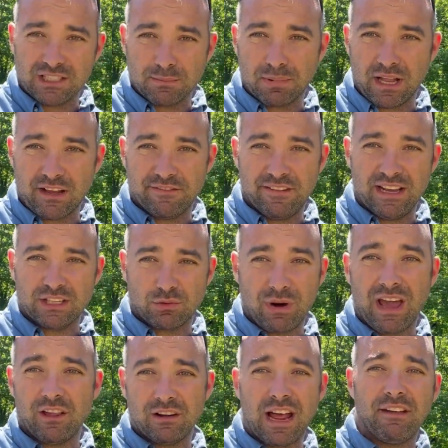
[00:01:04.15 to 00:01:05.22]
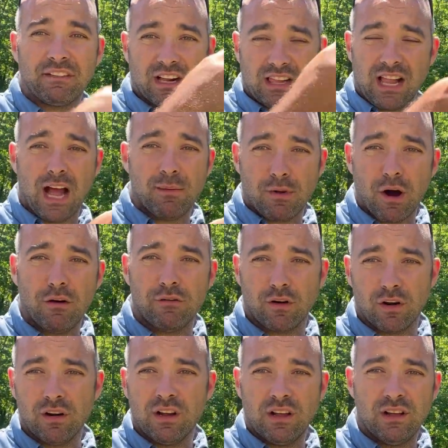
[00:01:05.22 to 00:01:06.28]
a plank fence, rather than having to climb
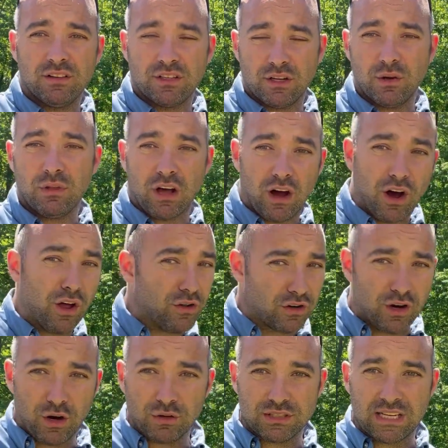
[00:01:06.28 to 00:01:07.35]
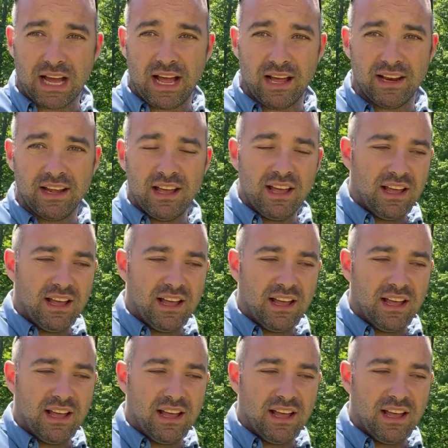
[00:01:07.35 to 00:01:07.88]
over to do the other hoe side,